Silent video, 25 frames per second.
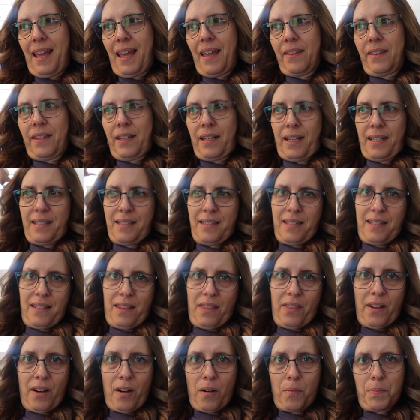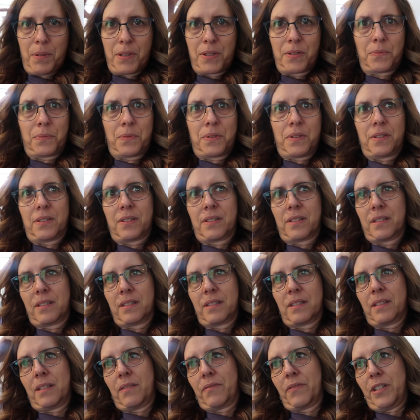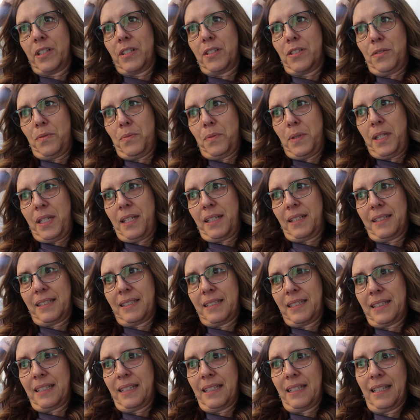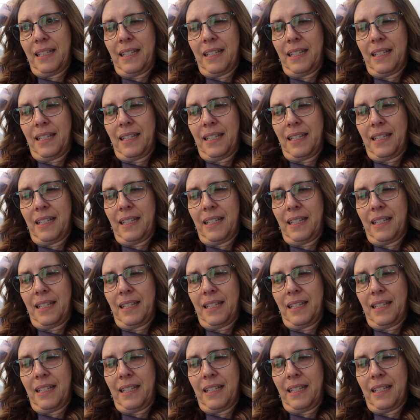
And then I see a therapist once every two weeks.